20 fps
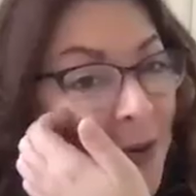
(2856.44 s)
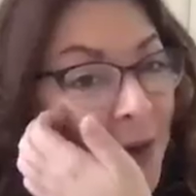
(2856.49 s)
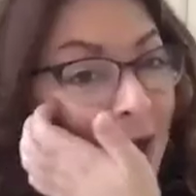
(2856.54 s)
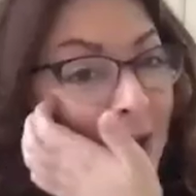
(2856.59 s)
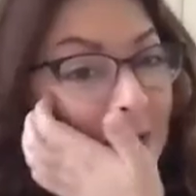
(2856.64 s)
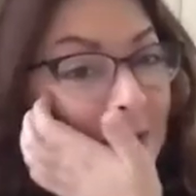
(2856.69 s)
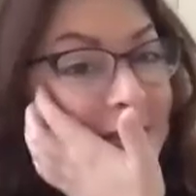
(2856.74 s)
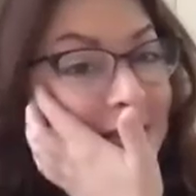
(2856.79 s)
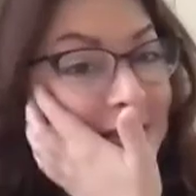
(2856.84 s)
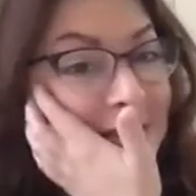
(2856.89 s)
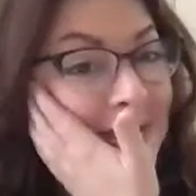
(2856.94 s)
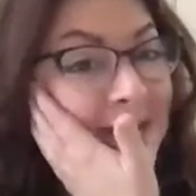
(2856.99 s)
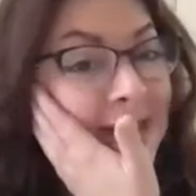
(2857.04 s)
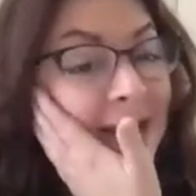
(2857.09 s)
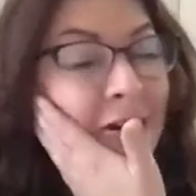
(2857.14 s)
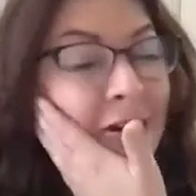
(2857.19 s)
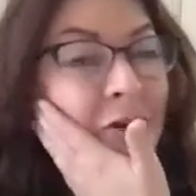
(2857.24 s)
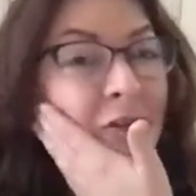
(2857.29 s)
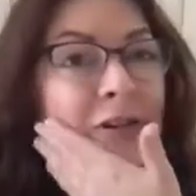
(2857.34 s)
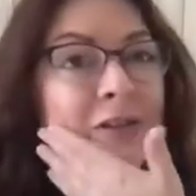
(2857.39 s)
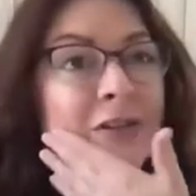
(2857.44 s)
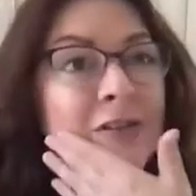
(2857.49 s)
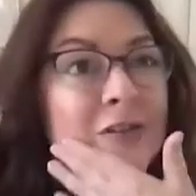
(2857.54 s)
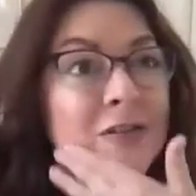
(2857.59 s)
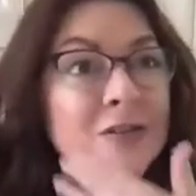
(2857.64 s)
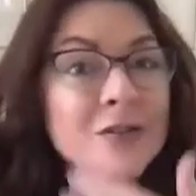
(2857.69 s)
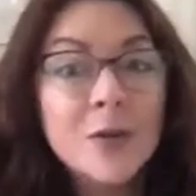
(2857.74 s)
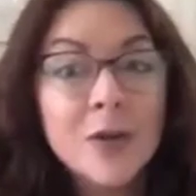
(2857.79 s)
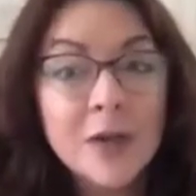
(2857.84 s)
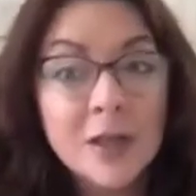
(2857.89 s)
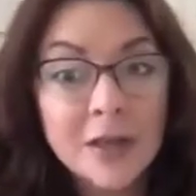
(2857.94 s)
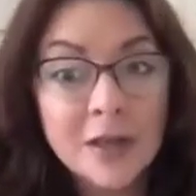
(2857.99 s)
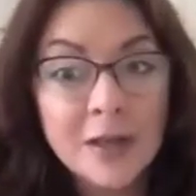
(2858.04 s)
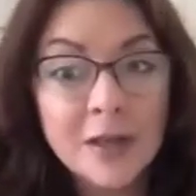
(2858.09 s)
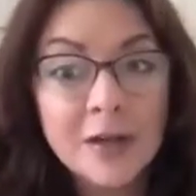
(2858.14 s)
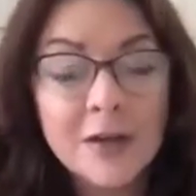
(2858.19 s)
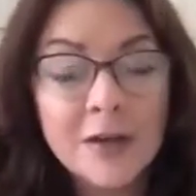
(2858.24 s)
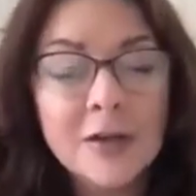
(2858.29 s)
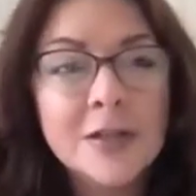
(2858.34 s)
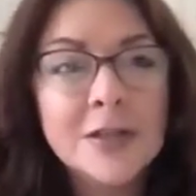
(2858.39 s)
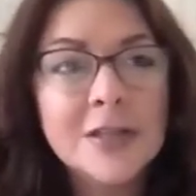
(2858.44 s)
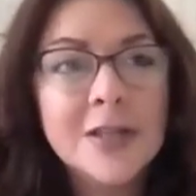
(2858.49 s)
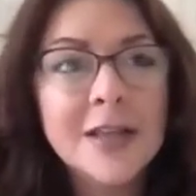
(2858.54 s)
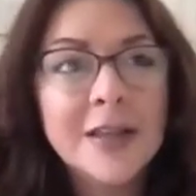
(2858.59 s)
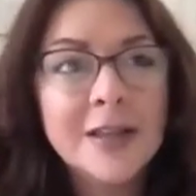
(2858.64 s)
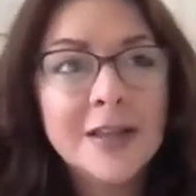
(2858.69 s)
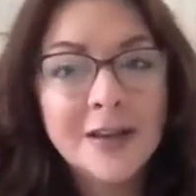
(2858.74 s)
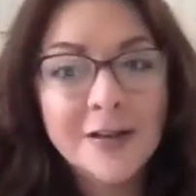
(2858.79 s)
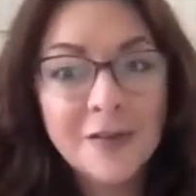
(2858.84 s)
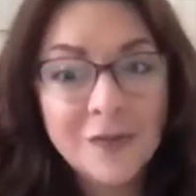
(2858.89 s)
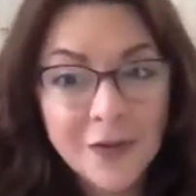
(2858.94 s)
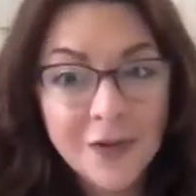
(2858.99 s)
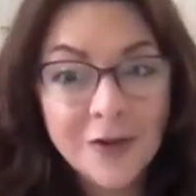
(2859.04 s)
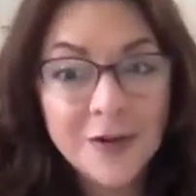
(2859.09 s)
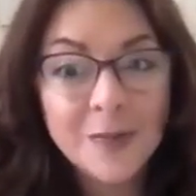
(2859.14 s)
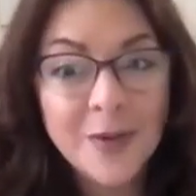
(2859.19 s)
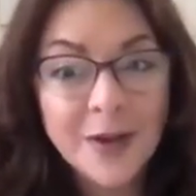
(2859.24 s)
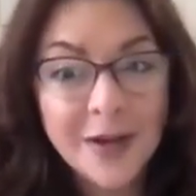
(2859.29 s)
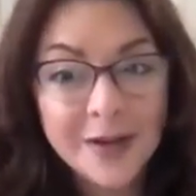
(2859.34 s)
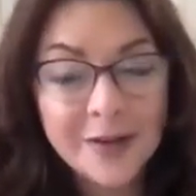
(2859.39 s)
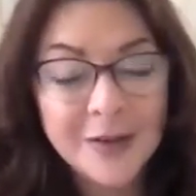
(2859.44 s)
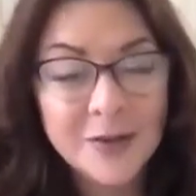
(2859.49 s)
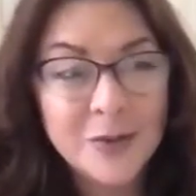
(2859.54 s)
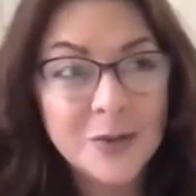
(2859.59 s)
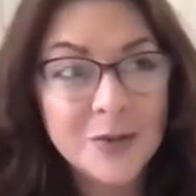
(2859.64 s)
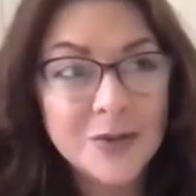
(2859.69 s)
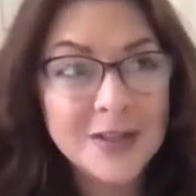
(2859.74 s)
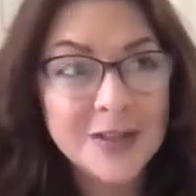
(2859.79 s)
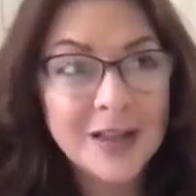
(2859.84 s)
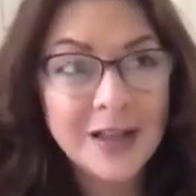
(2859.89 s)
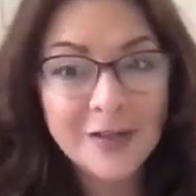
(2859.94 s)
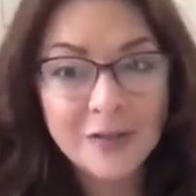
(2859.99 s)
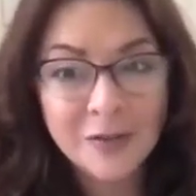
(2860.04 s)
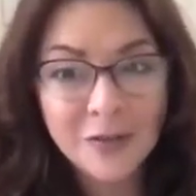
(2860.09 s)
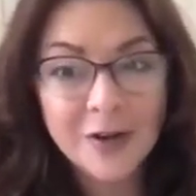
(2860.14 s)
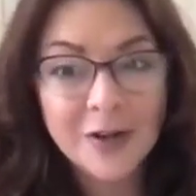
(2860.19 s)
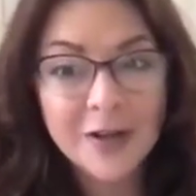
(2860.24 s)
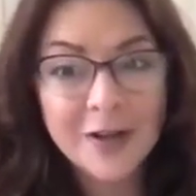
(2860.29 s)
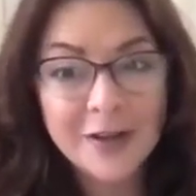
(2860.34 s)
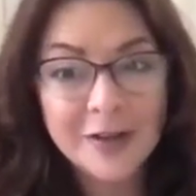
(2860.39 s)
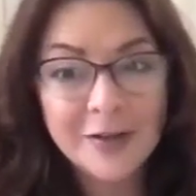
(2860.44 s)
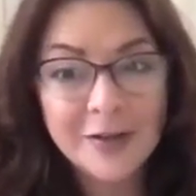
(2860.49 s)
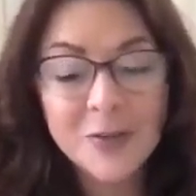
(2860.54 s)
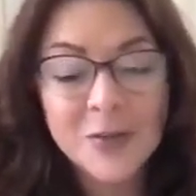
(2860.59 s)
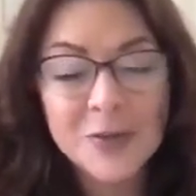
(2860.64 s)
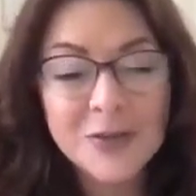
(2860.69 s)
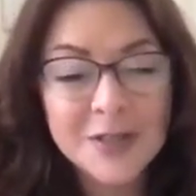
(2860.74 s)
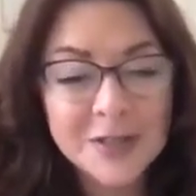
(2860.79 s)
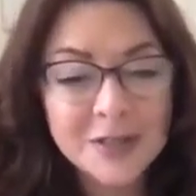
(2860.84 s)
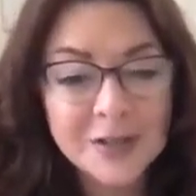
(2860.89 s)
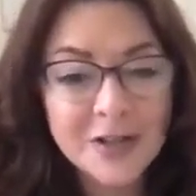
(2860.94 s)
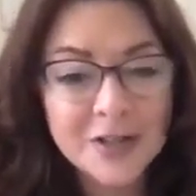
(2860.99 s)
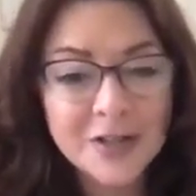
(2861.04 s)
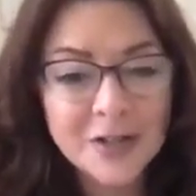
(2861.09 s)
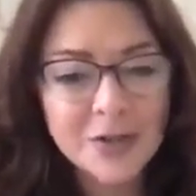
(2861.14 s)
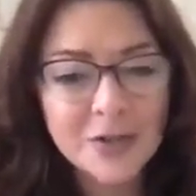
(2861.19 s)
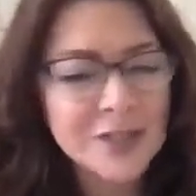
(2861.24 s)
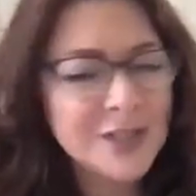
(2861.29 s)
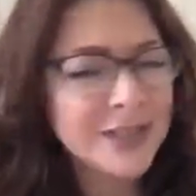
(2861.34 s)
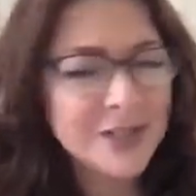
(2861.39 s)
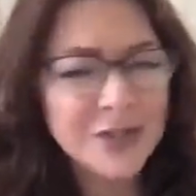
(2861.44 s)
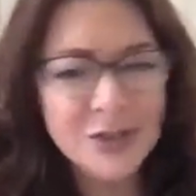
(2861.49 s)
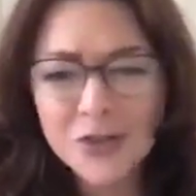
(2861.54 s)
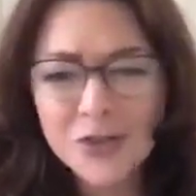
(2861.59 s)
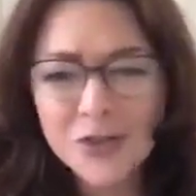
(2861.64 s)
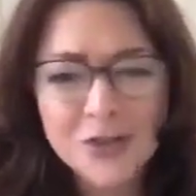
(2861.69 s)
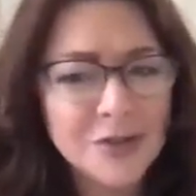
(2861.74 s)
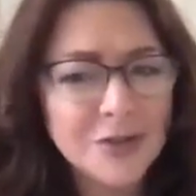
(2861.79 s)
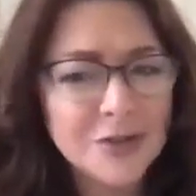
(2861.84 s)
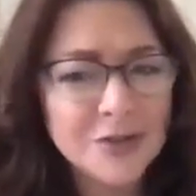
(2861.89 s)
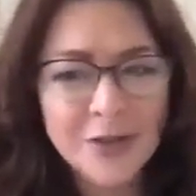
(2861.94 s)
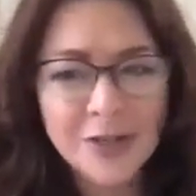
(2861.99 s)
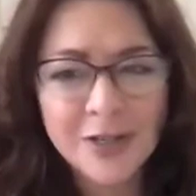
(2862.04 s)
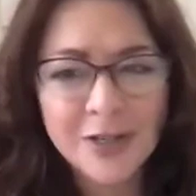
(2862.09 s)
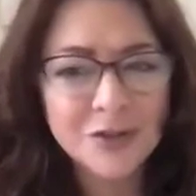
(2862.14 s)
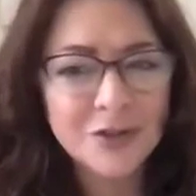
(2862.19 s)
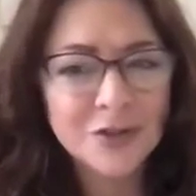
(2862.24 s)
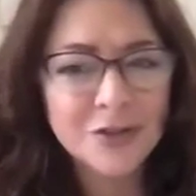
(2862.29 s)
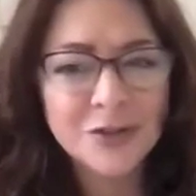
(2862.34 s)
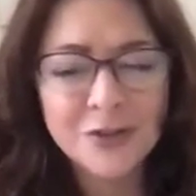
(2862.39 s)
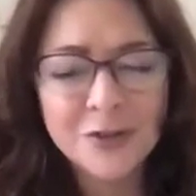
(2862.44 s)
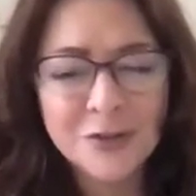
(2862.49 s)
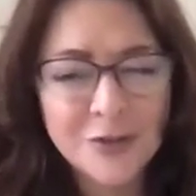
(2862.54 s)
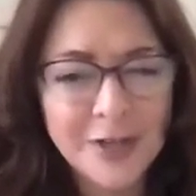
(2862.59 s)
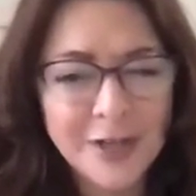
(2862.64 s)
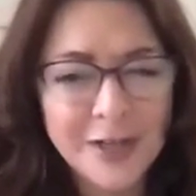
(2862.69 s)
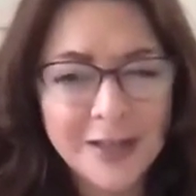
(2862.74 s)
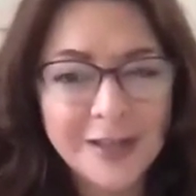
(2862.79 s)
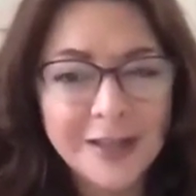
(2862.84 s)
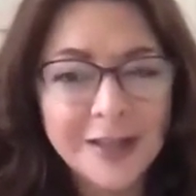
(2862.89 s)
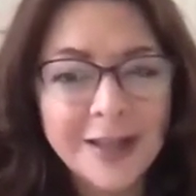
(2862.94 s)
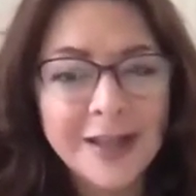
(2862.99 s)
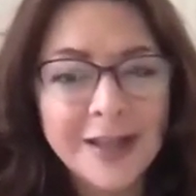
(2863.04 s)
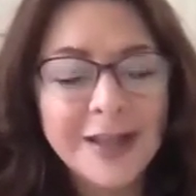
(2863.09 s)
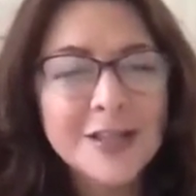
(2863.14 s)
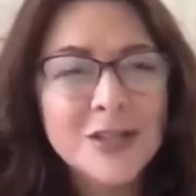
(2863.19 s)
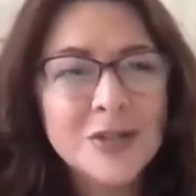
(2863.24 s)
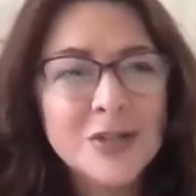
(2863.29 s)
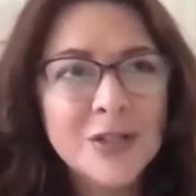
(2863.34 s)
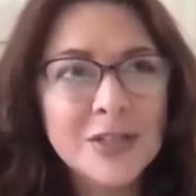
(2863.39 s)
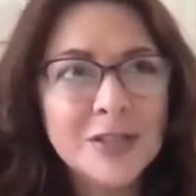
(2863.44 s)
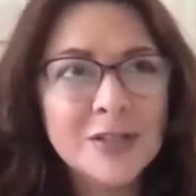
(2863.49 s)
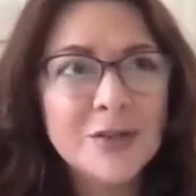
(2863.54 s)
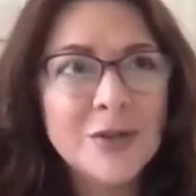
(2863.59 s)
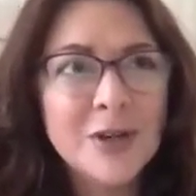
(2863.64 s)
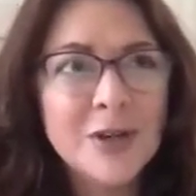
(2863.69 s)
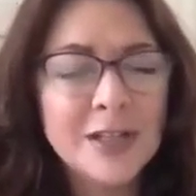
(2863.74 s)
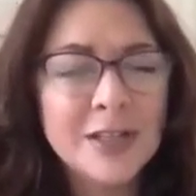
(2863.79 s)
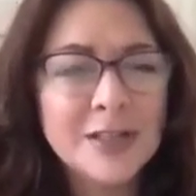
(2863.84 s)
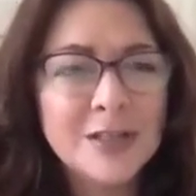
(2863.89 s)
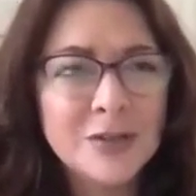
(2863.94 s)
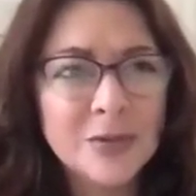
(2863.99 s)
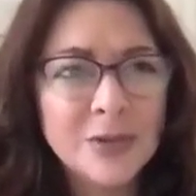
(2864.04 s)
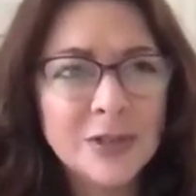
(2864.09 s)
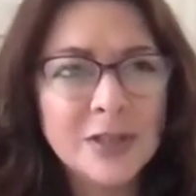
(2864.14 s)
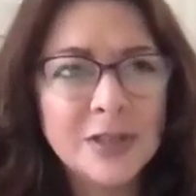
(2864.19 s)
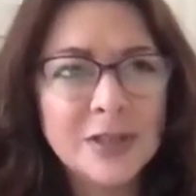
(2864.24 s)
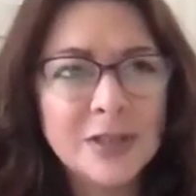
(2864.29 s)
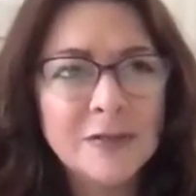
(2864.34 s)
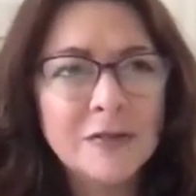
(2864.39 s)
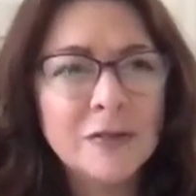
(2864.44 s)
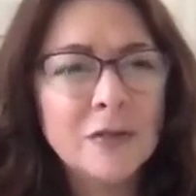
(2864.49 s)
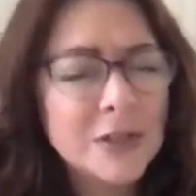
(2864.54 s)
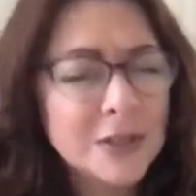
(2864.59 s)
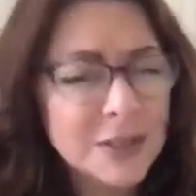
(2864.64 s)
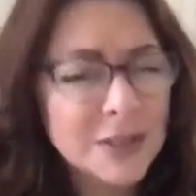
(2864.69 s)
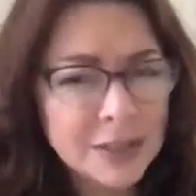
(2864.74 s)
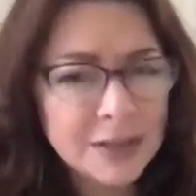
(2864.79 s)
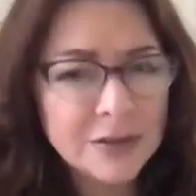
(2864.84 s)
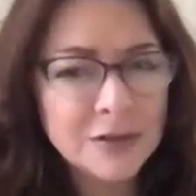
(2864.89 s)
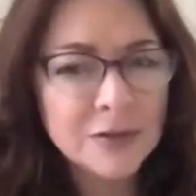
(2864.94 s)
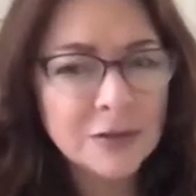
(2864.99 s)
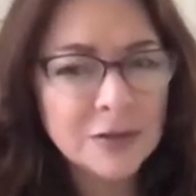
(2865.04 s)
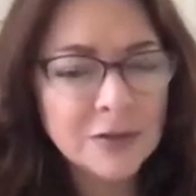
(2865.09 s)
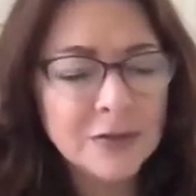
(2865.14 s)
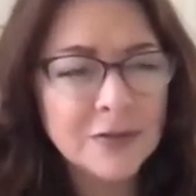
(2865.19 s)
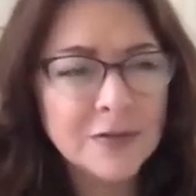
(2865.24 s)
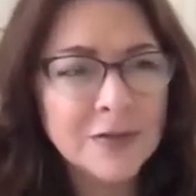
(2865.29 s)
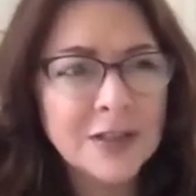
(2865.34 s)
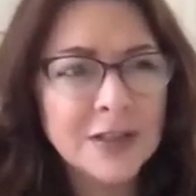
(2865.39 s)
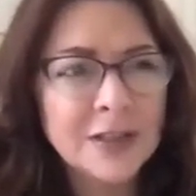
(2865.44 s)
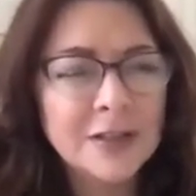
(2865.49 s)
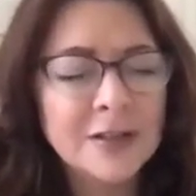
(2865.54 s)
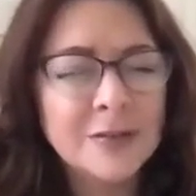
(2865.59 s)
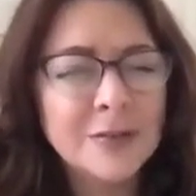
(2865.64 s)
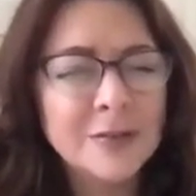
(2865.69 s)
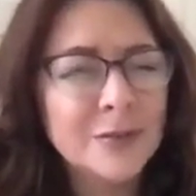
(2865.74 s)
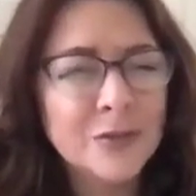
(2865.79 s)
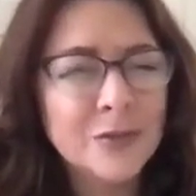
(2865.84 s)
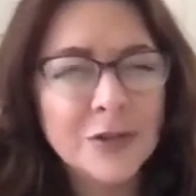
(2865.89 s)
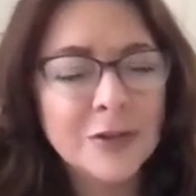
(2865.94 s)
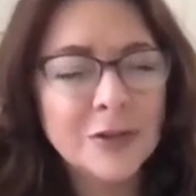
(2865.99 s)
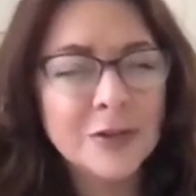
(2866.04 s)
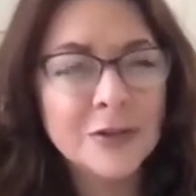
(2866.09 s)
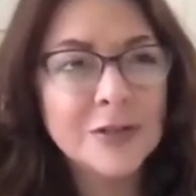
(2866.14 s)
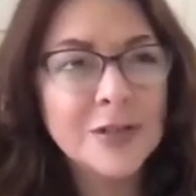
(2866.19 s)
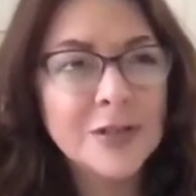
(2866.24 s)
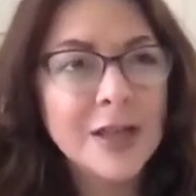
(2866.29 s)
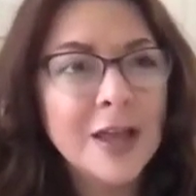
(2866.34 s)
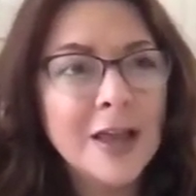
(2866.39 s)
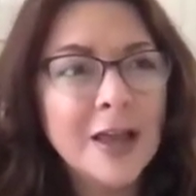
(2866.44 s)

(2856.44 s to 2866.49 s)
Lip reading: I was a tarot reader for 20 years. And then a friend of mine who was in California who did Akashic Records, she's like, you should do the training. You should do the training. So I did the training in 2014 or 2015, one of those.